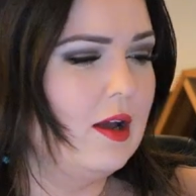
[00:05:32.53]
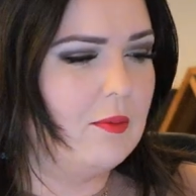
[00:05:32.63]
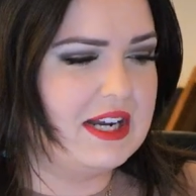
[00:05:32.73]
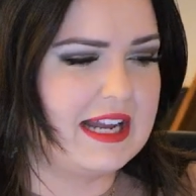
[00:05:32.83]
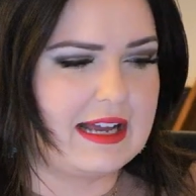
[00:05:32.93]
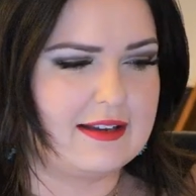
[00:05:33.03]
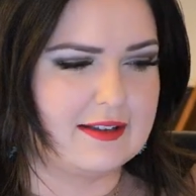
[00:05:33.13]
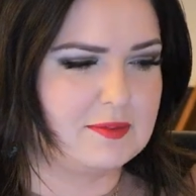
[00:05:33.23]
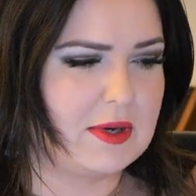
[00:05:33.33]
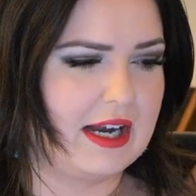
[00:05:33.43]
My dad
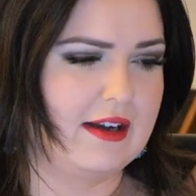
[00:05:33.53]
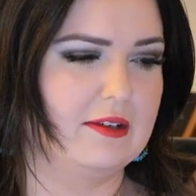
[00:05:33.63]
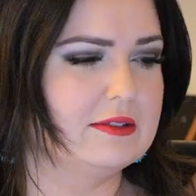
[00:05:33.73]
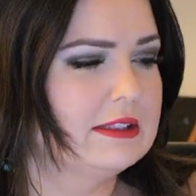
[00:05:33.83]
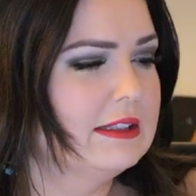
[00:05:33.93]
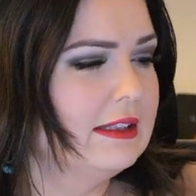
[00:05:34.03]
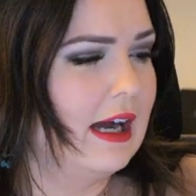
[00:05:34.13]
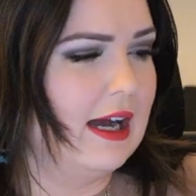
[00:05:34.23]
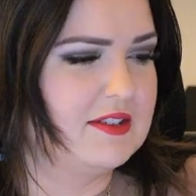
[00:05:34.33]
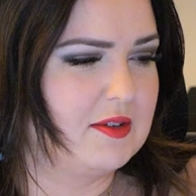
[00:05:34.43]
does, but I don't.
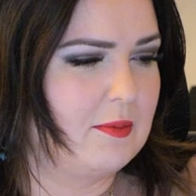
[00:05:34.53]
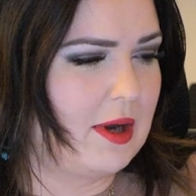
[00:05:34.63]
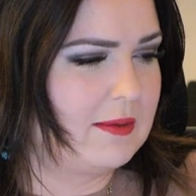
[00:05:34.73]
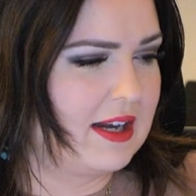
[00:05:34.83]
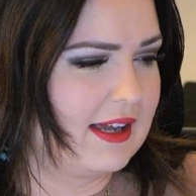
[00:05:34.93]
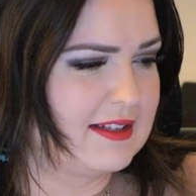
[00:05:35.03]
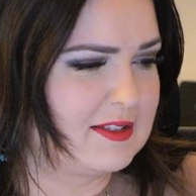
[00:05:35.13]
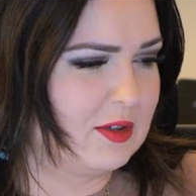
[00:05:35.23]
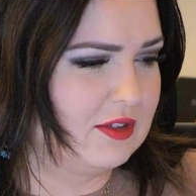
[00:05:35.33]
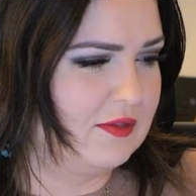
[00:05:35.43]
So I'm probably going to get
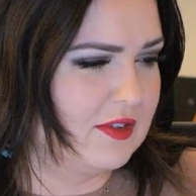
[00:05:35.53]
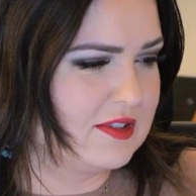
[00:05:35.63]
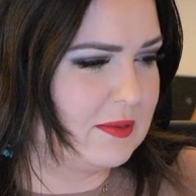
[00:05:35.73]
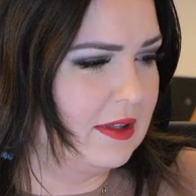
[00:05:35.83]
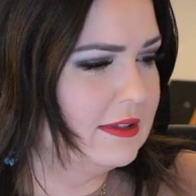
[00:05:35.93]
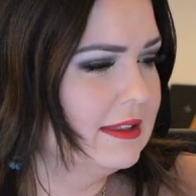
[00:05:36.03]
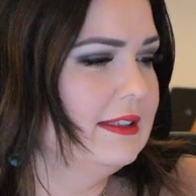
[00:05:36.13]
scolded for this one.